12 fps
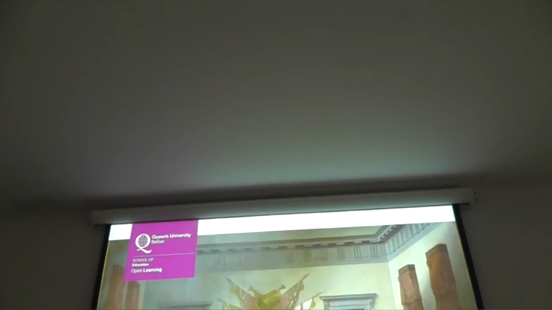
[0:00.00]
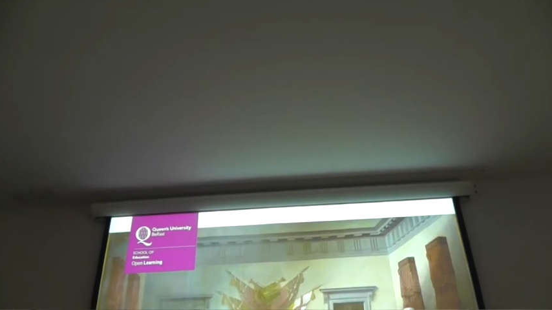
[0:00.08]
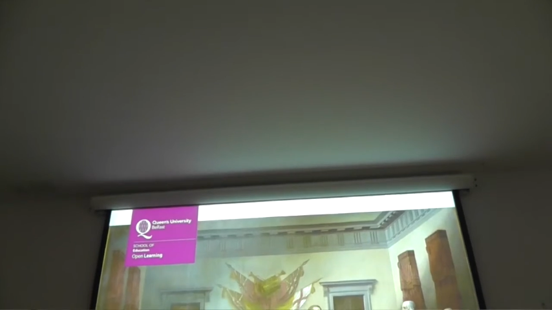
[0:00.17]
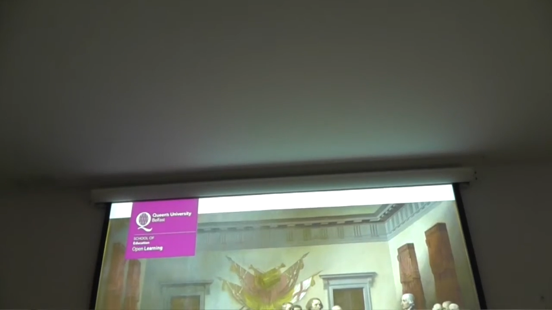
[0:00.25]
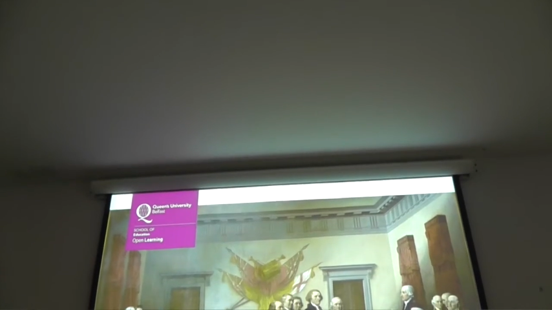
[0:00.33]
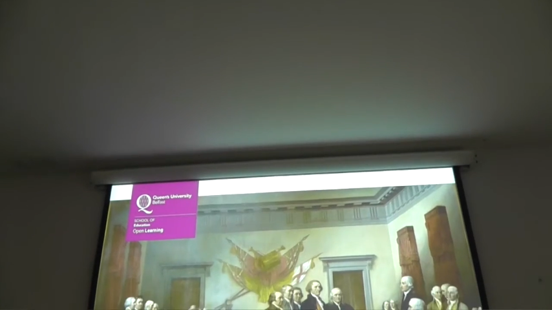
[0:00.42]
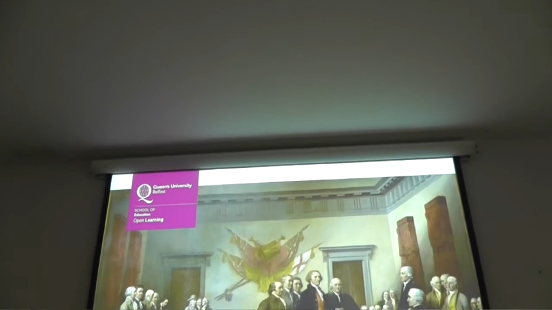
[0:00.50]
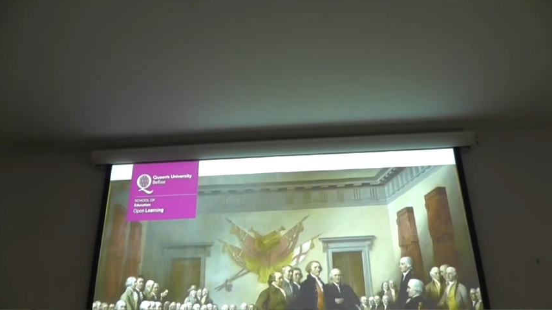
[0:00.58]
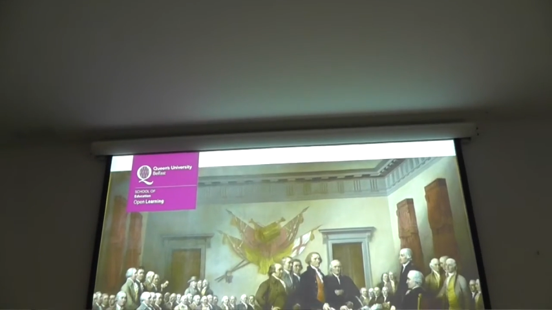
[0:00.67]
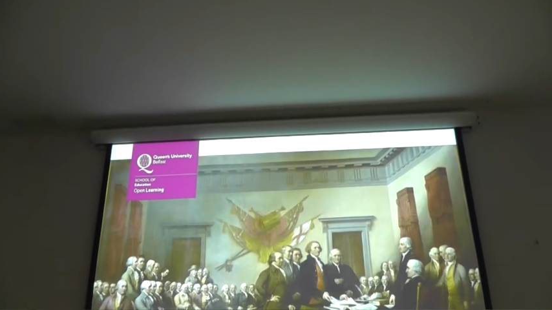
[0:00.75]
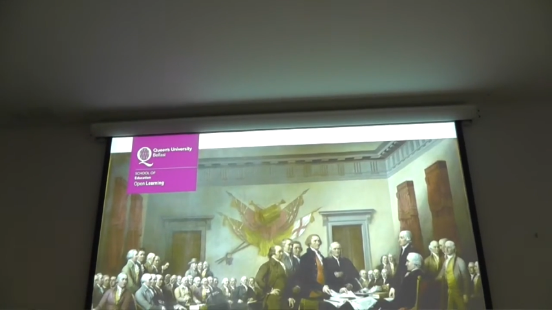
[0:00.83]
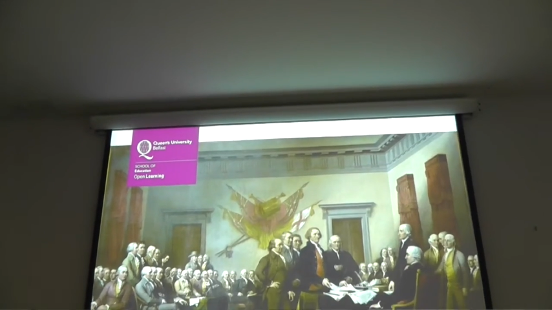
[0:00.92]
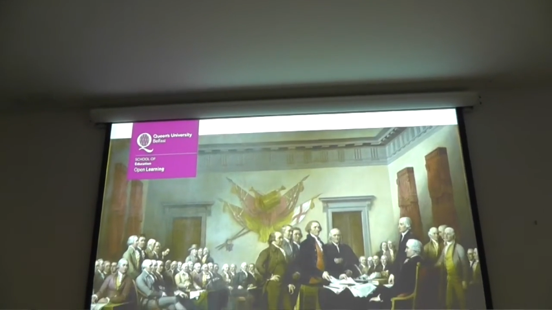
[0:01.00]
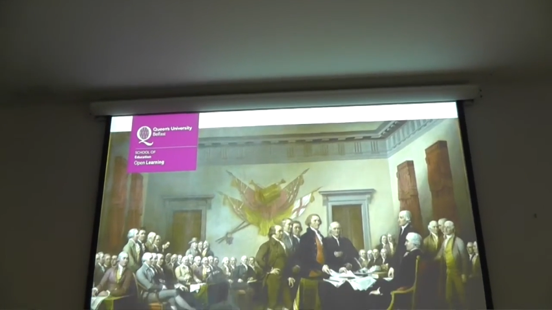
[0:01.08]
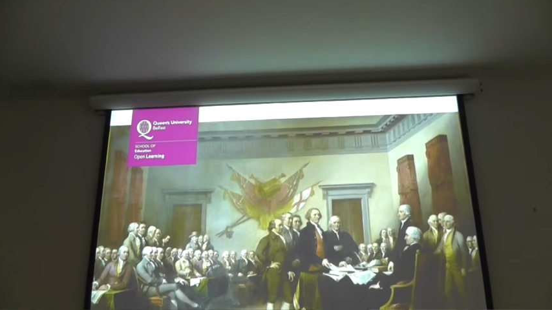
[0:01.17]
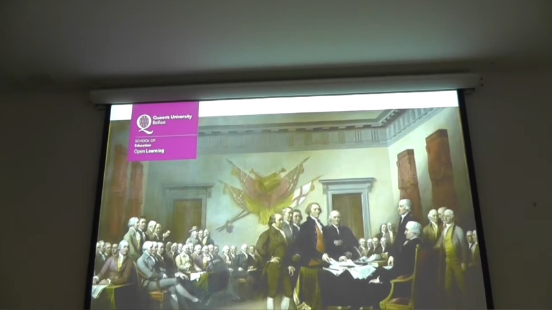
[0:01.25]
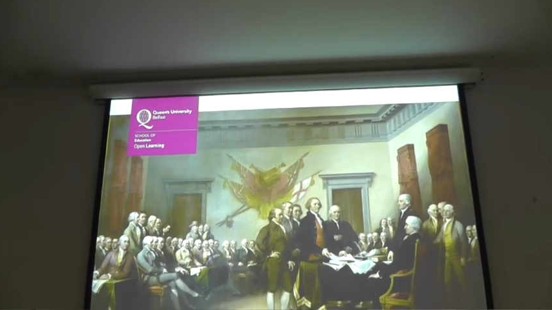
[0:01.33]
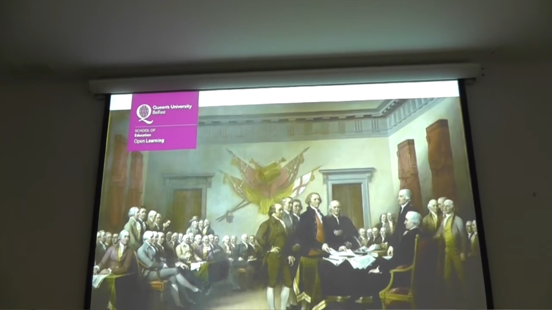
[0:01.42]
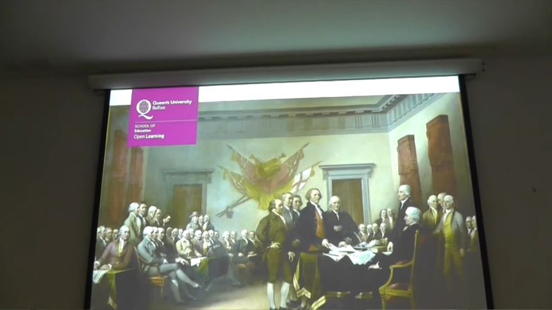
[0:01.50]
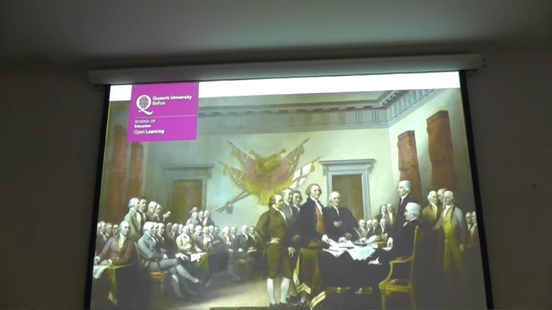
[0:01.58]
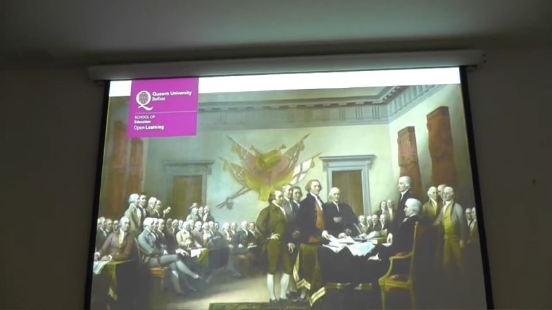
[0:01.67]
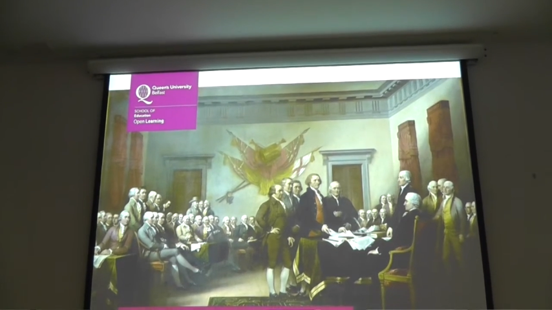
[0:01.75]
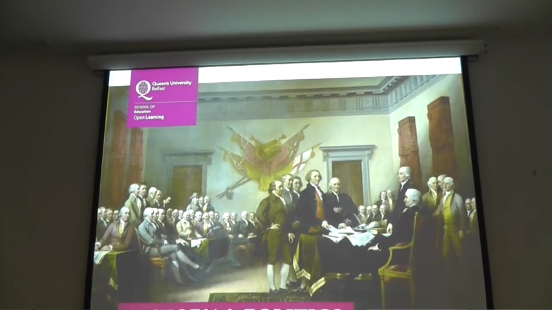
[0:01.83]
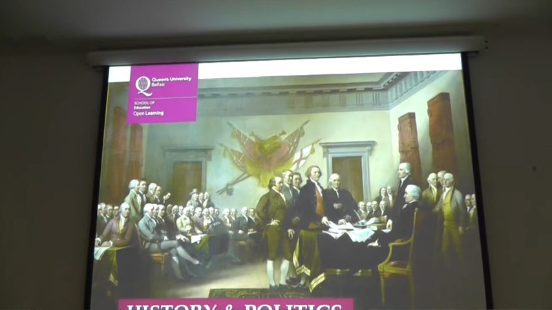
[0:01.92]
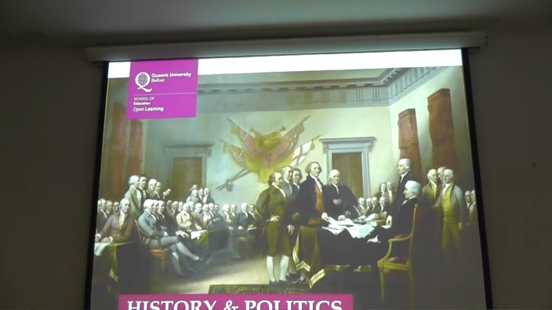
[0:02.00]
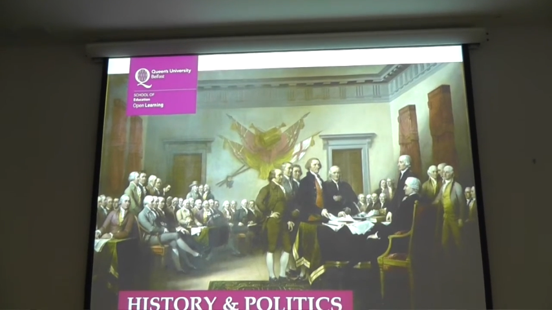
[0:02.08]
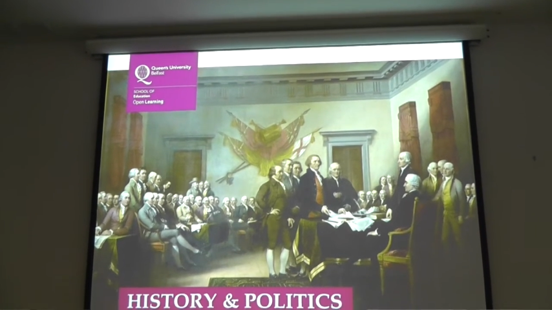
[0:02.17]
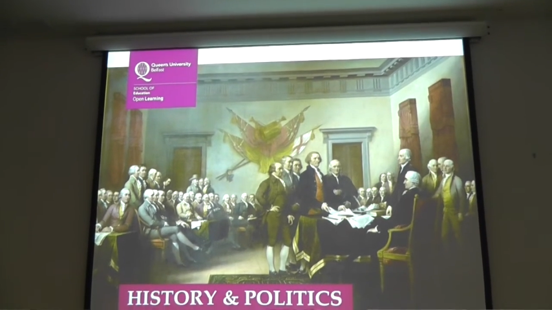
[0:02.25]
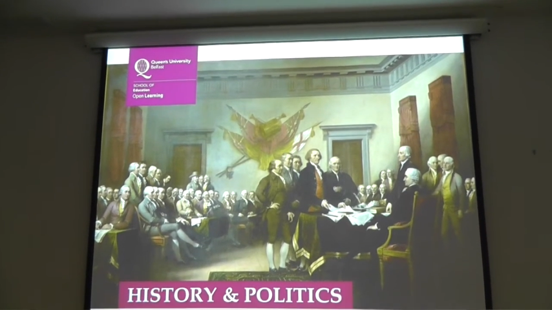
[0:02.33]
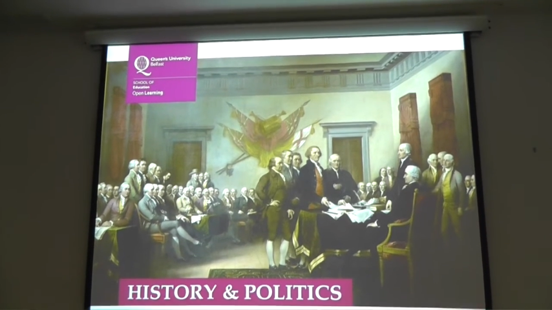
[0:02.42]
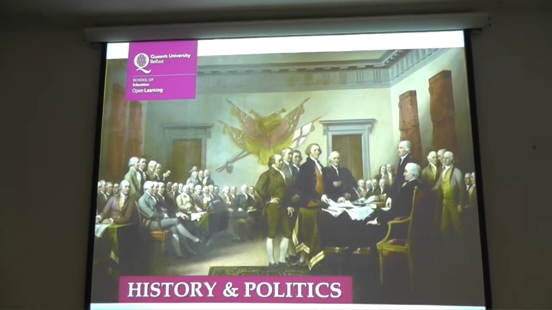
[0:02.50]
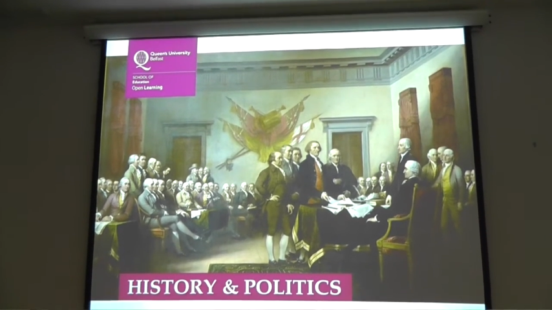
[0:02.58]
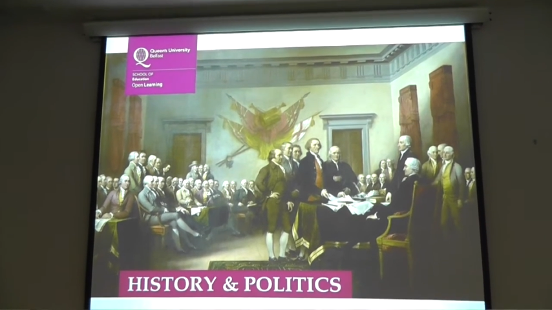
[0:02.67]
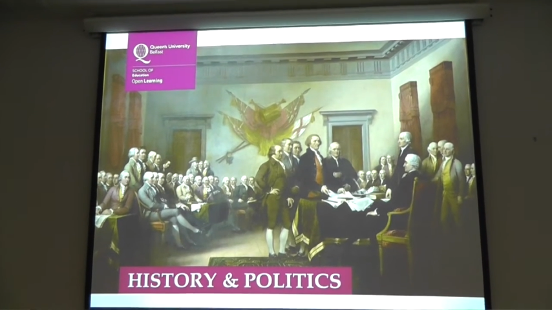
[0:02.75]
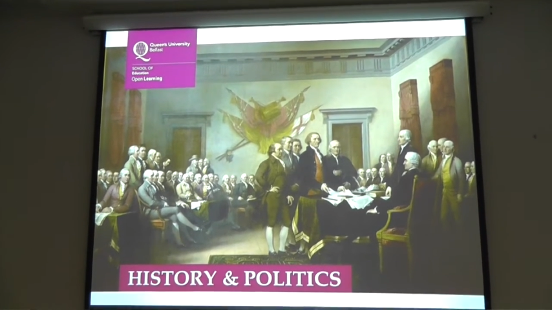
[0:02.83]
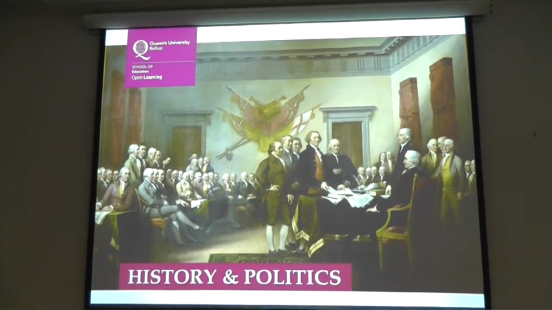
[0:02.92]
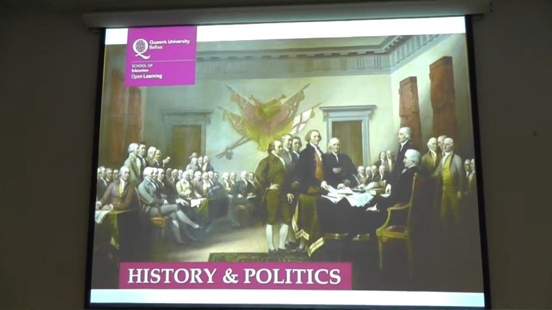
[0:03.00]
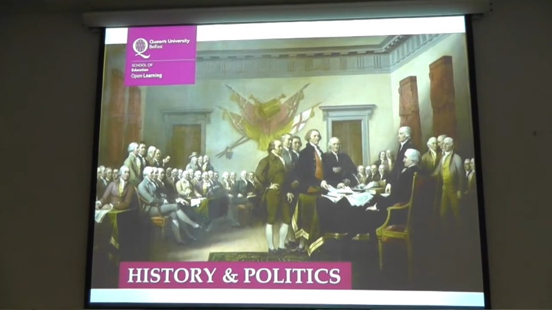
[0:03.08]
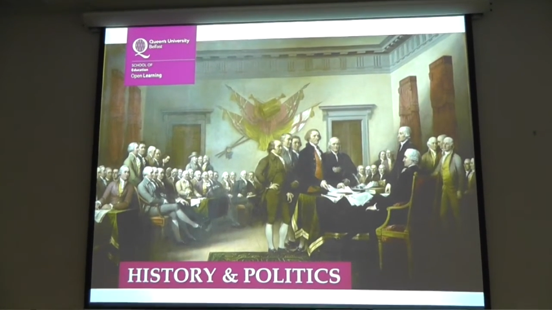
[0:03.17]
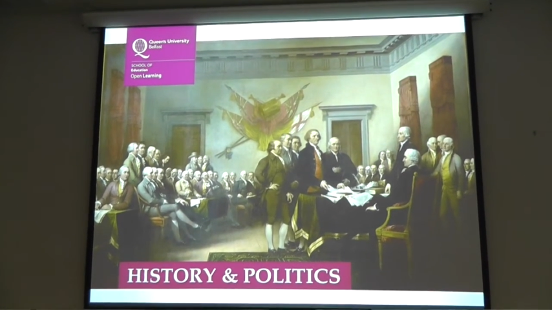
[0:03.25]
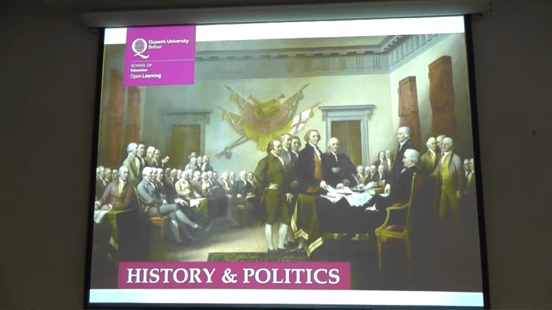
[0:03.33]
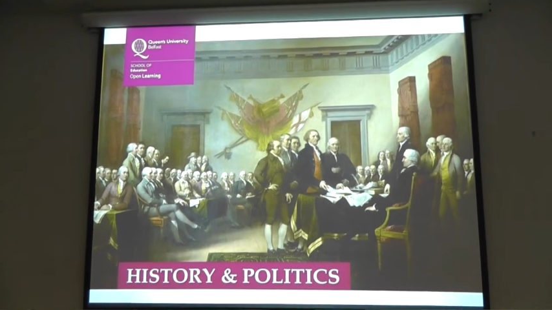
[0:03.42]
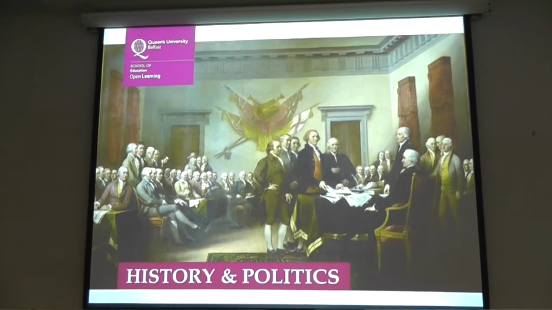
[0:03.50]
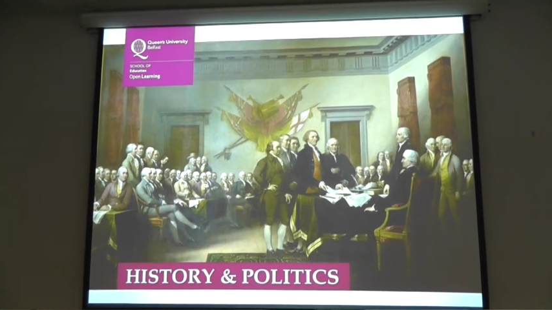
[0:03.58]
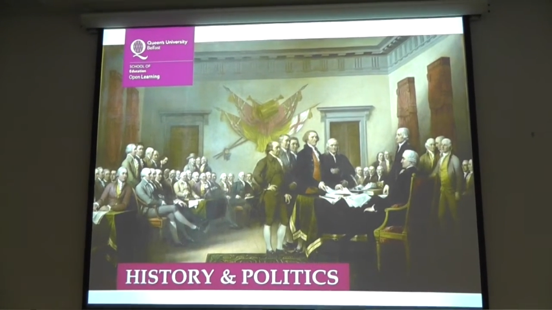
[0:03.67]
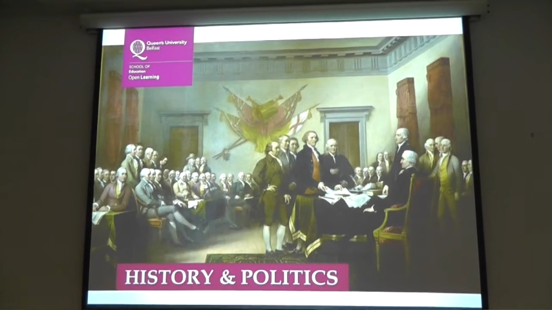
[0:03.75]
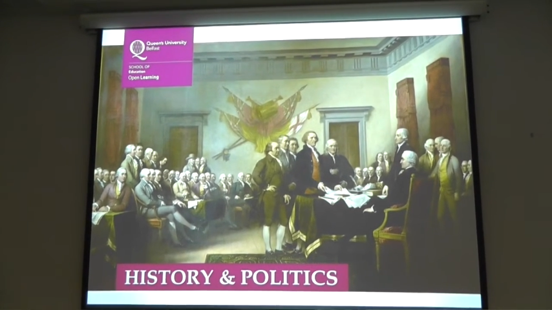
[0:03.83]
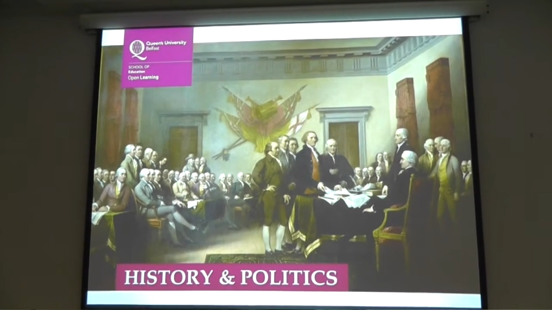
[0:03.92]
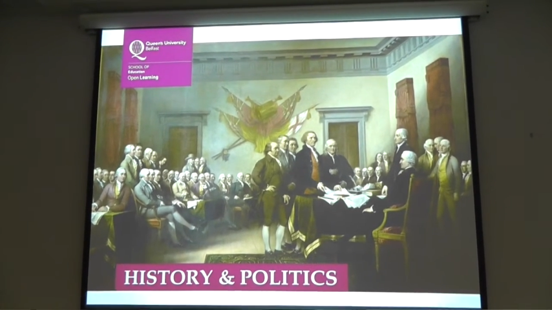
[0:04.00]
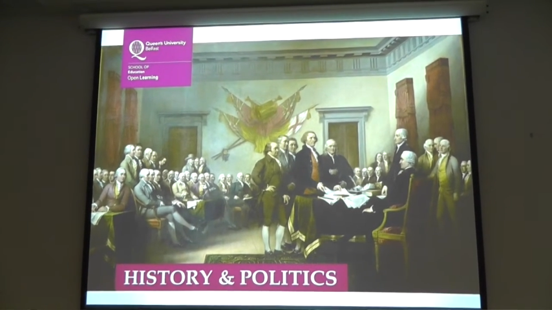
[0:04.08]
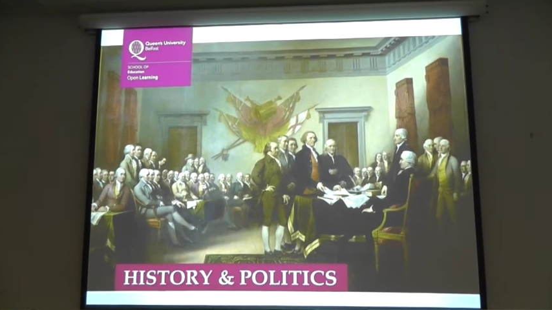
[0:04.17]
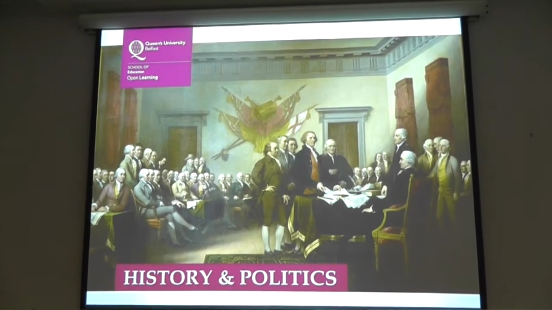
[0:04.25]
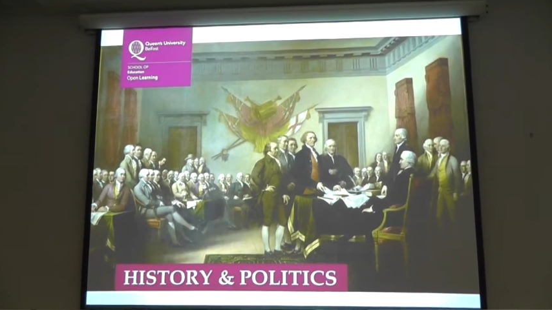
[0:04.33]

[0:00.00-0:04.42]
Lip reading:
Nobody's mouth can be seen.